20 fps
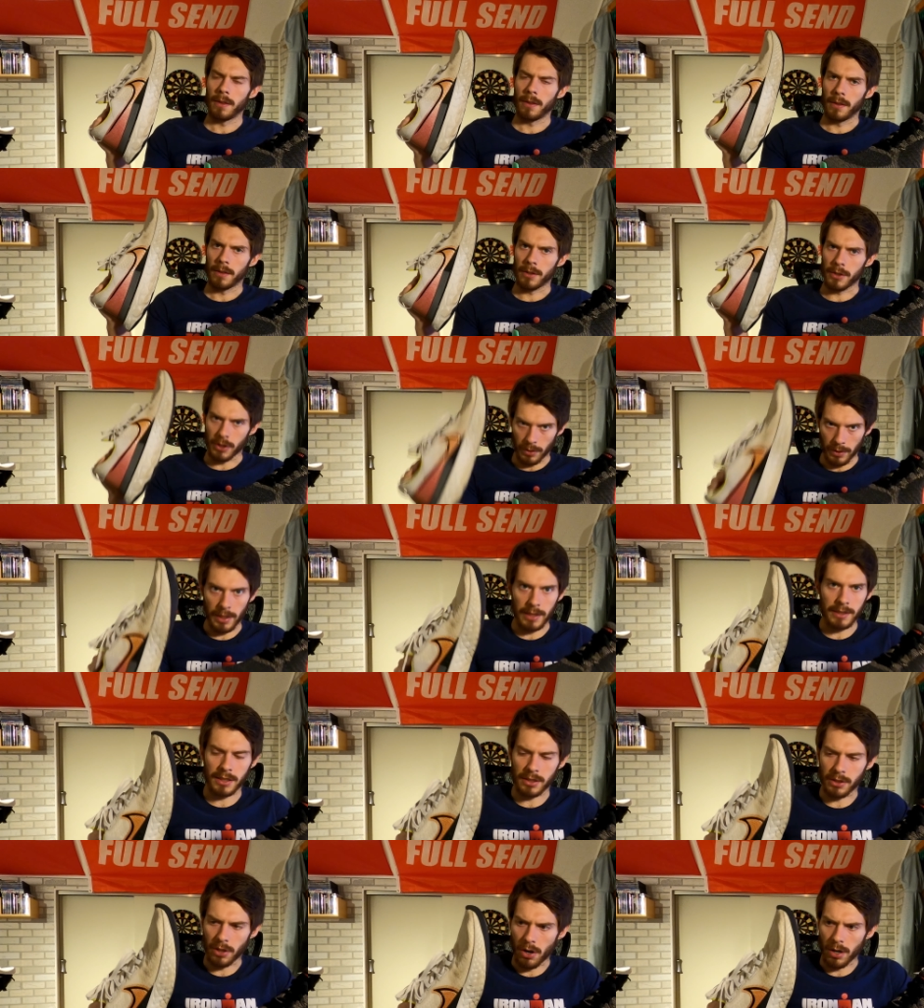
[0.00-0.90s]
So
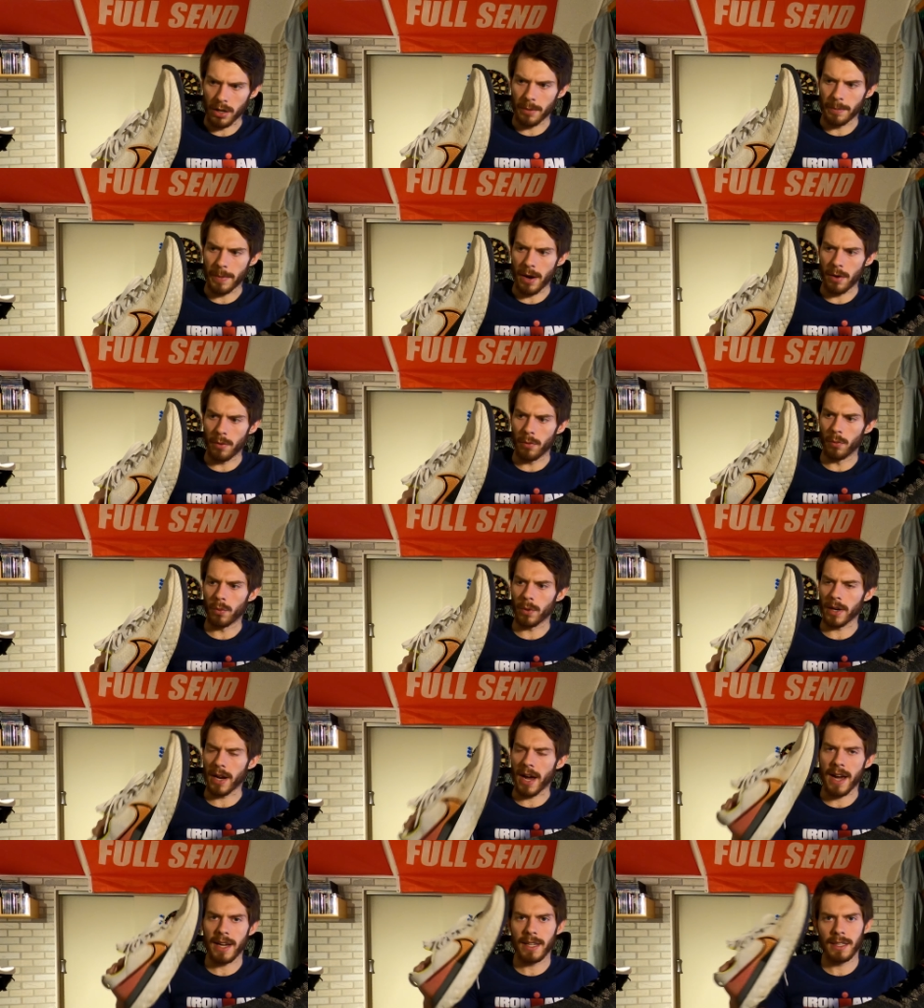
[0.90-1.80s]
let's talk about
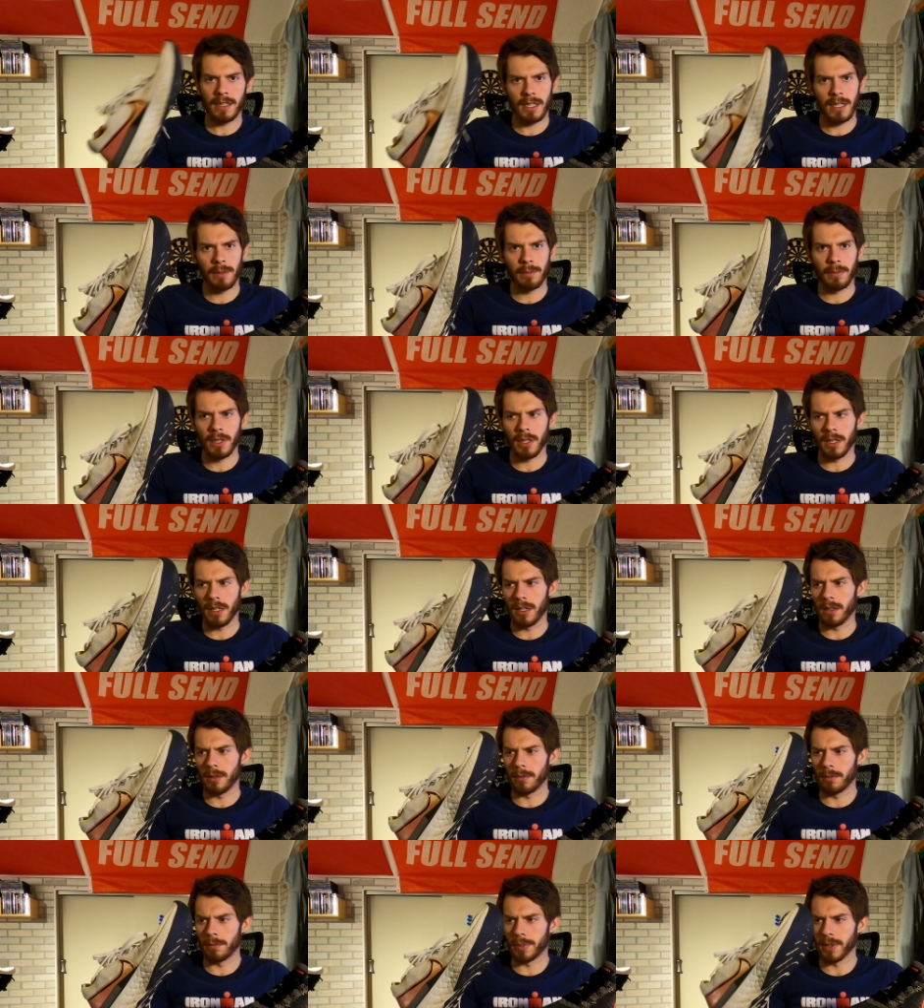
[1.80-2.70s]
what I deemed
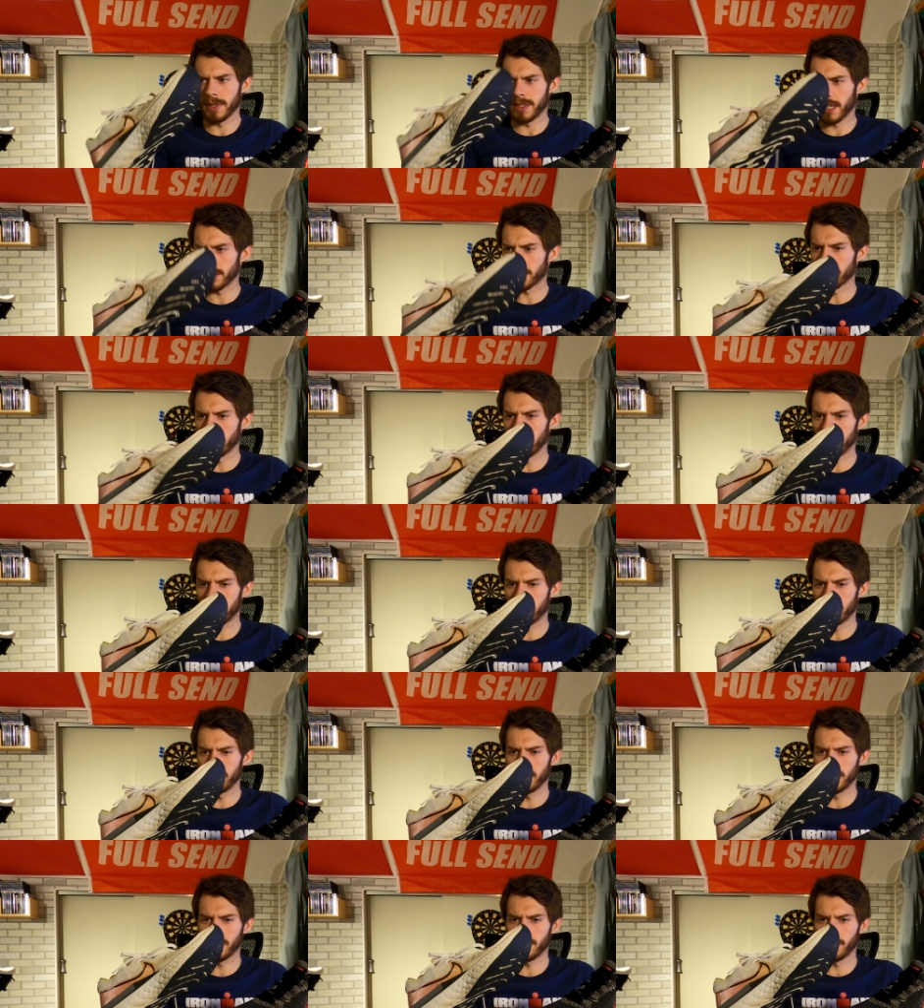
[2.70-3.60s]
potential
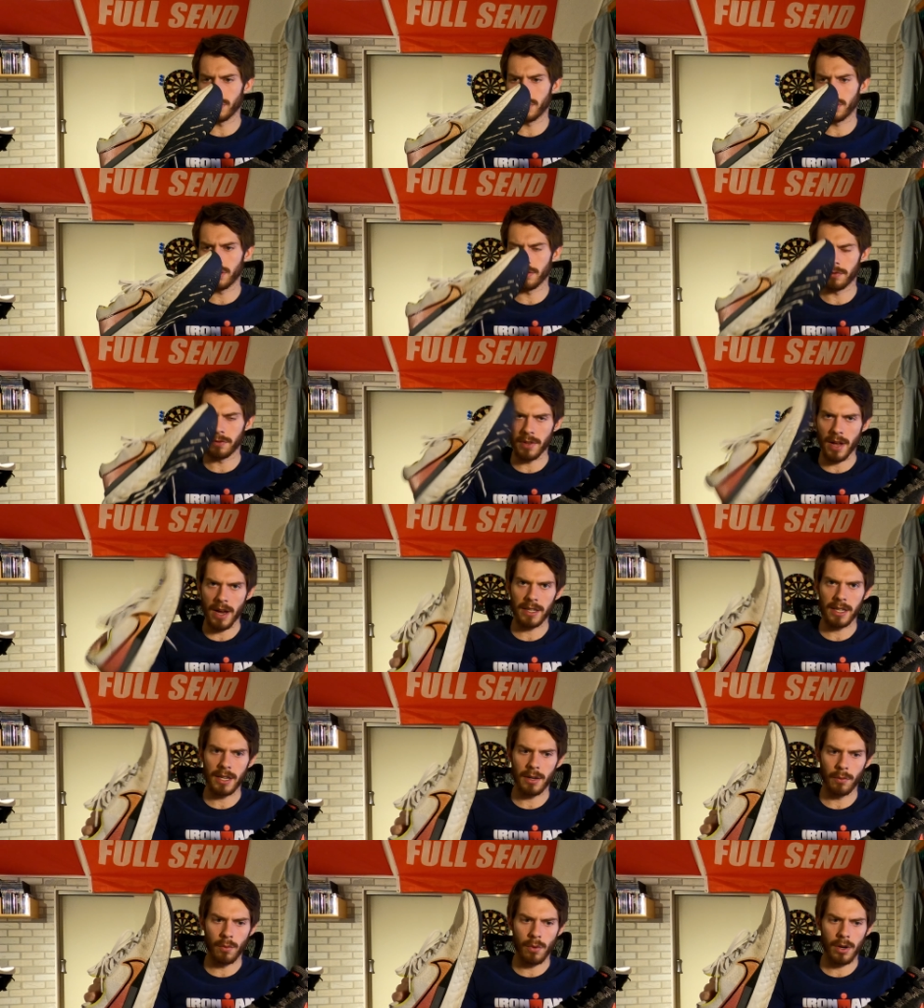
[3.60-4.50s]
issues with the
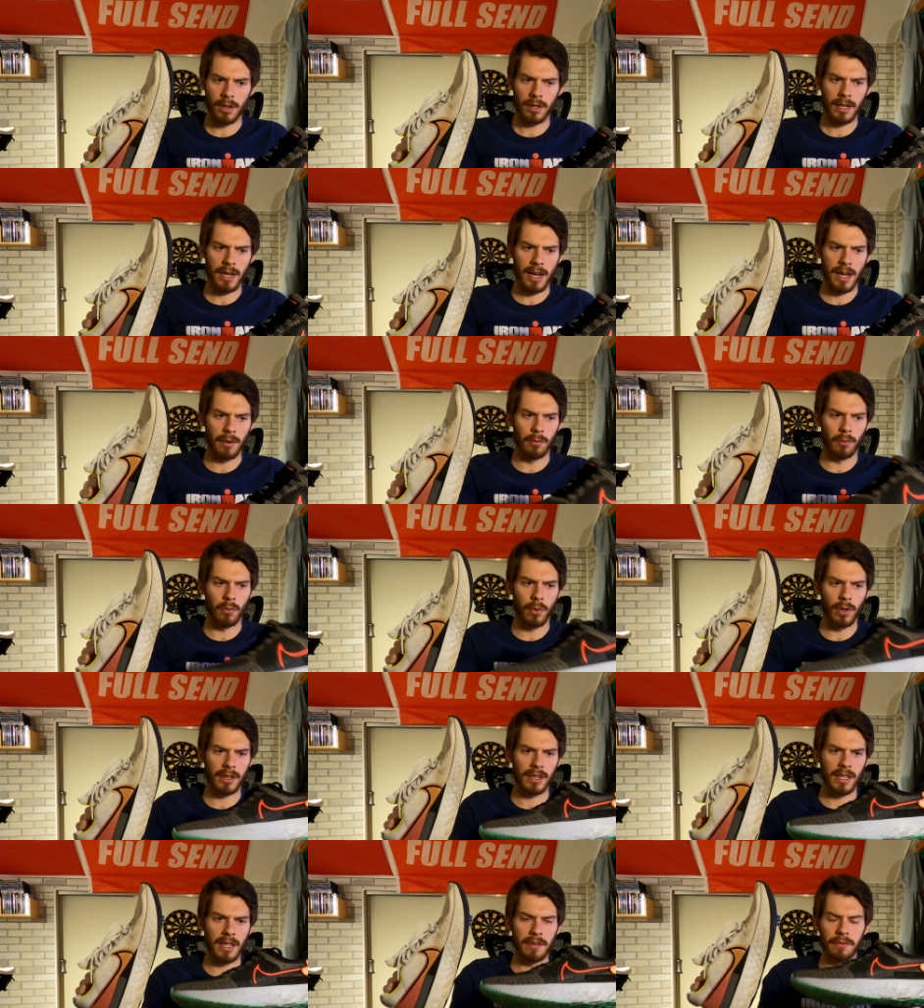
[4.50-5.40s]
Flyknit one and
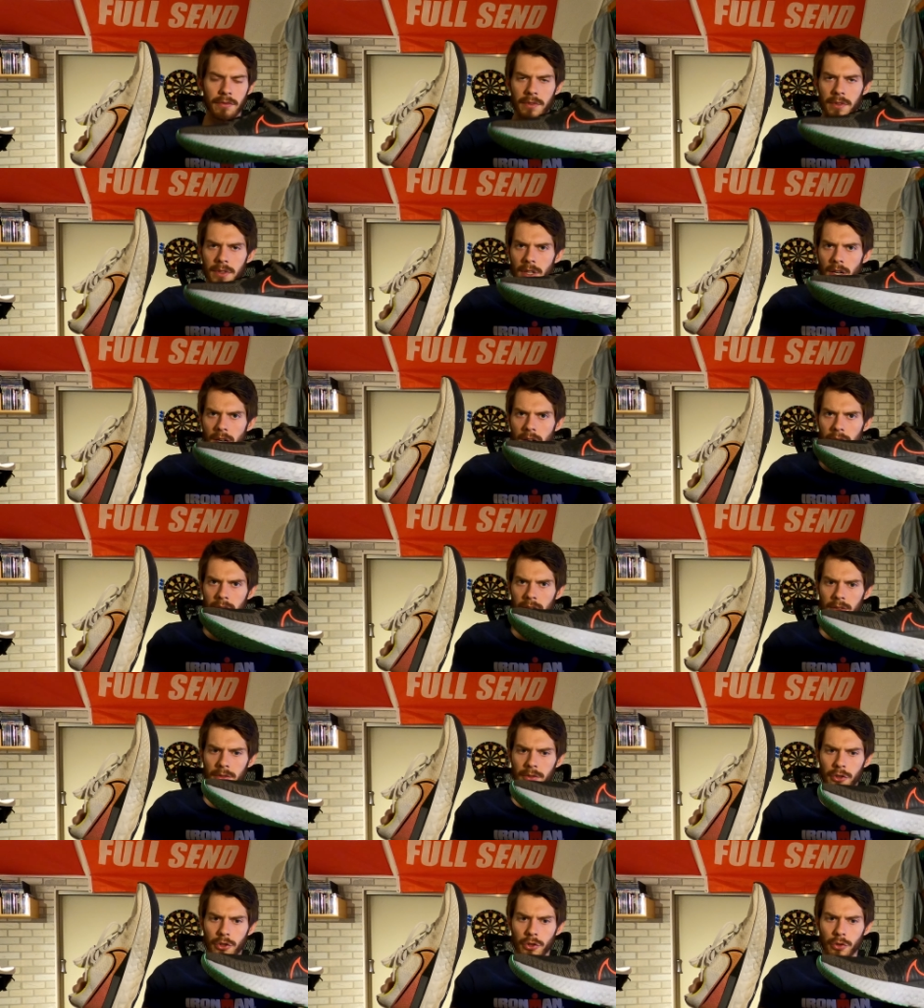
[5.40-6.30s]
what they've
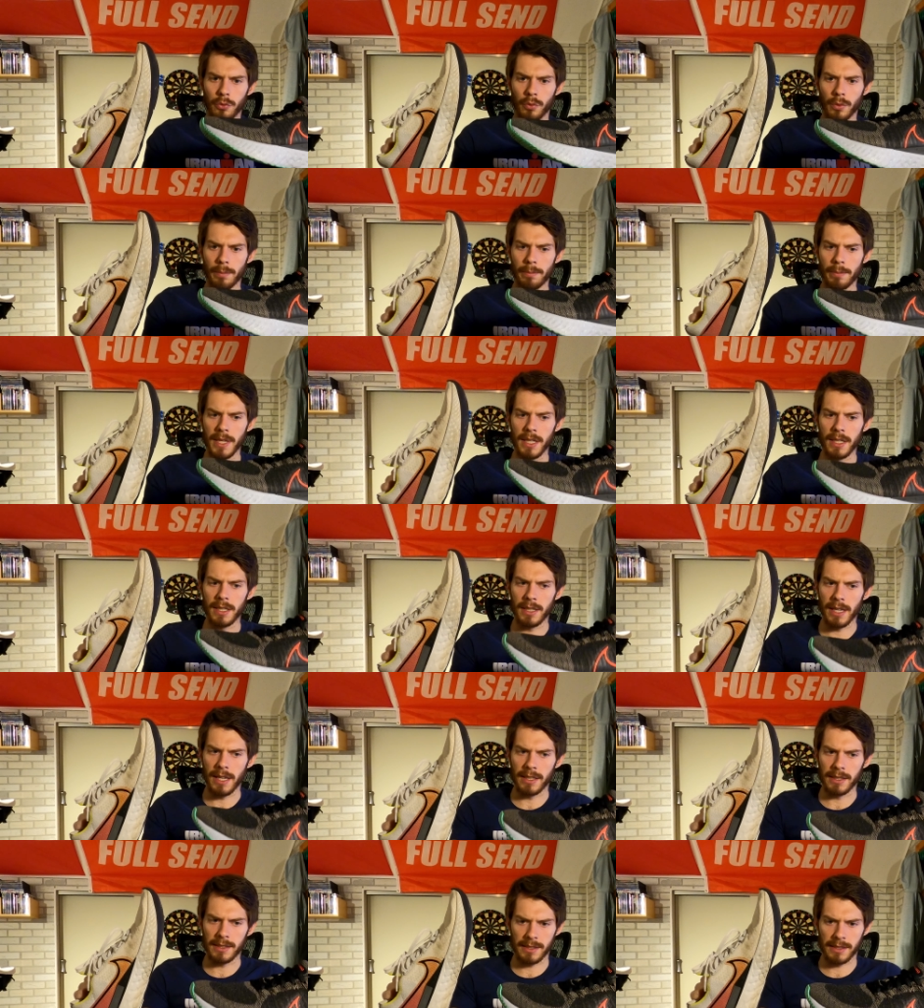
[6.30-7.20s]
done to
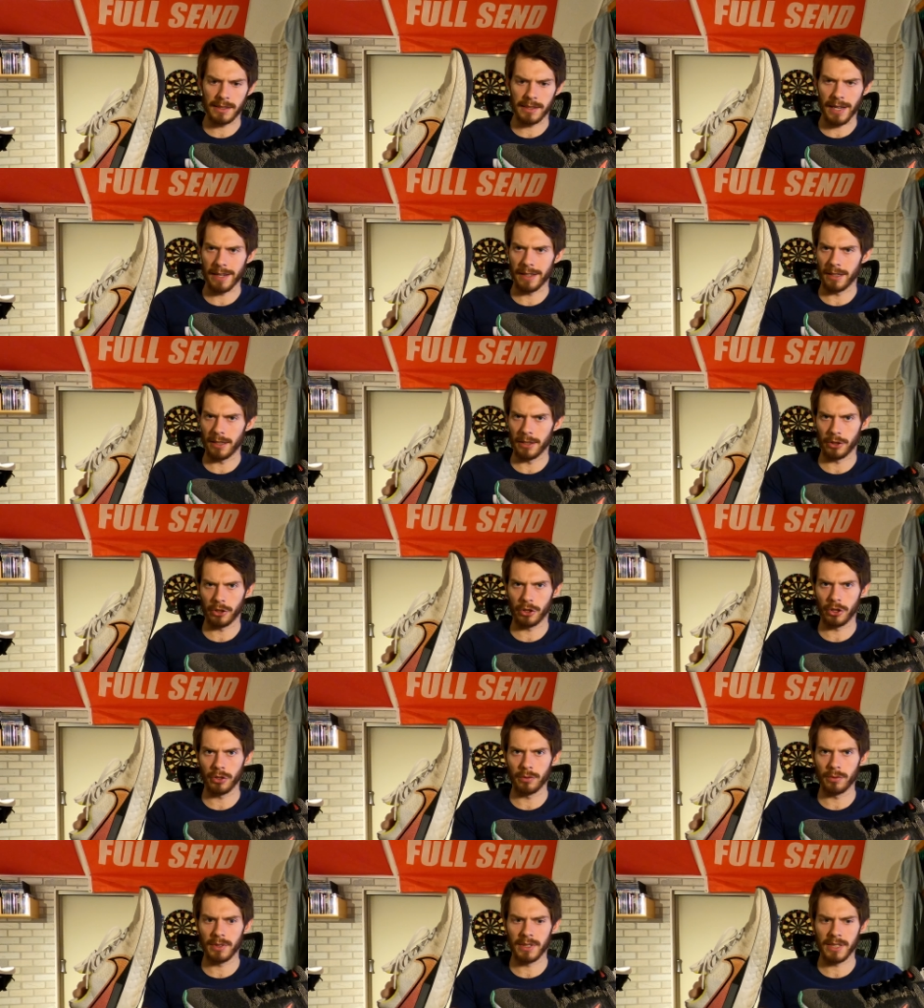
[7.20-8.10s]
remediate said
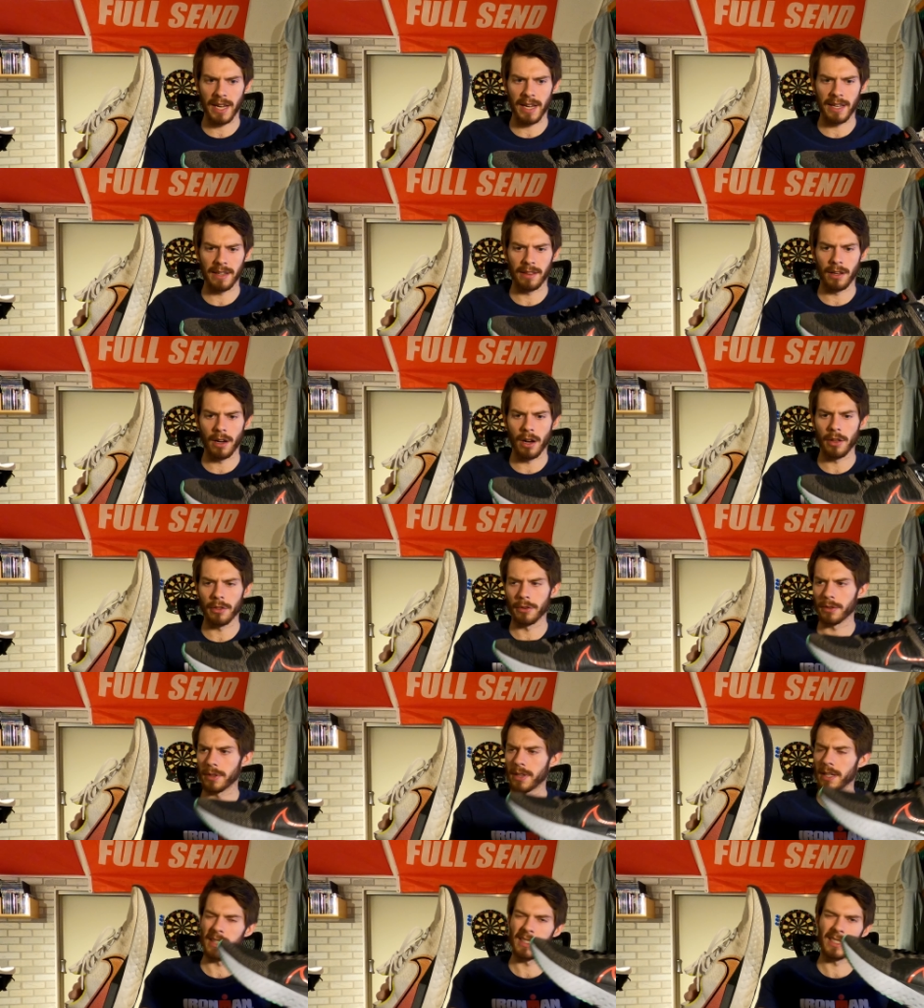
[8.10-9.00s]
issues and
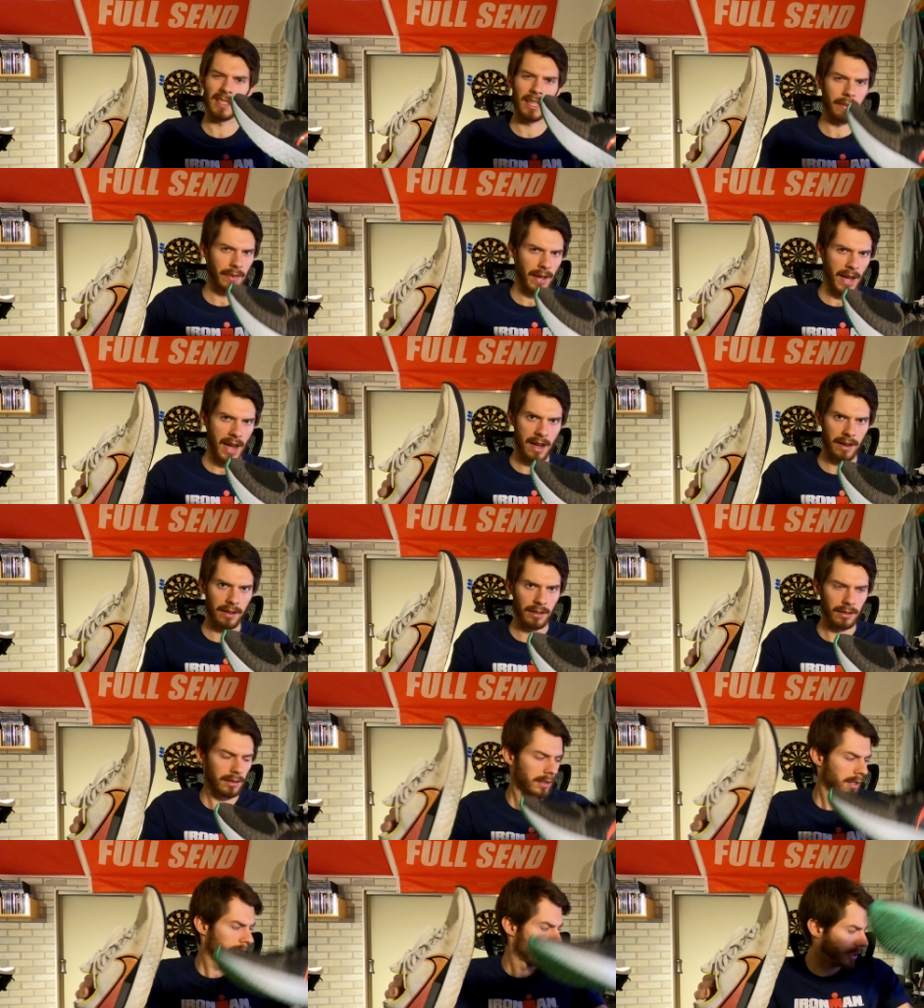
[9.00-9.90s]
other things they've
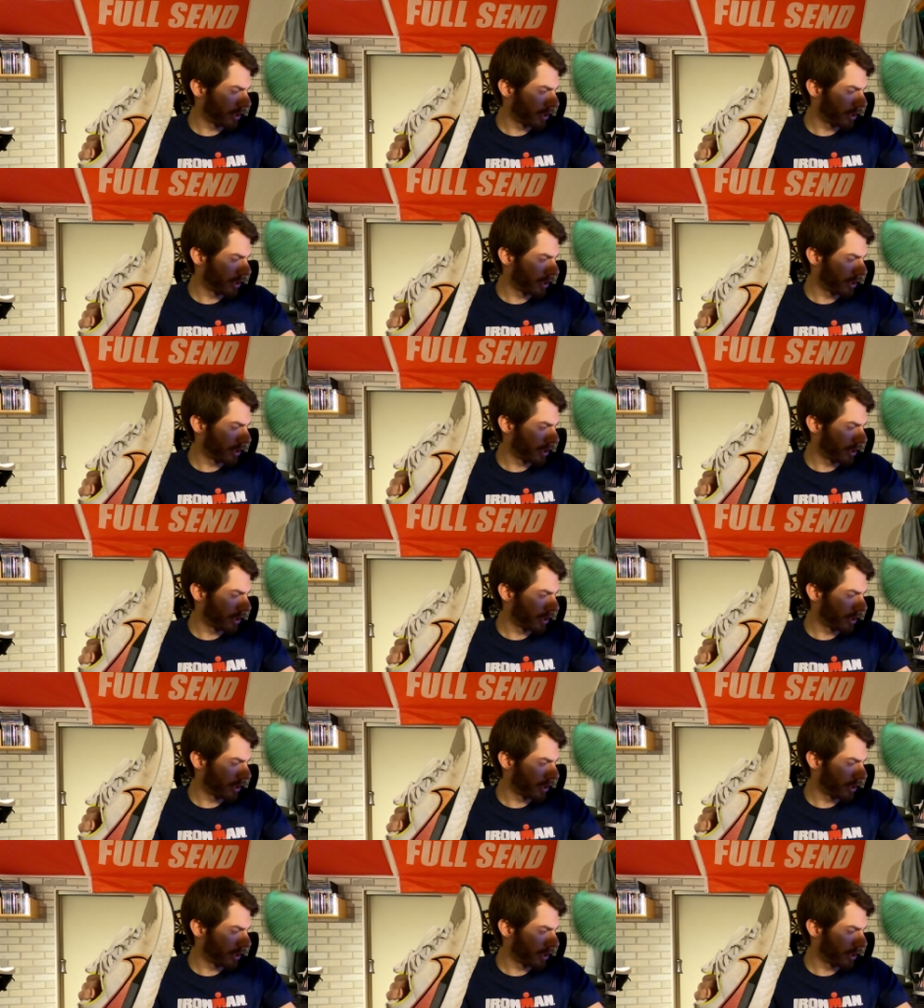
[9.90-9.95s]
added.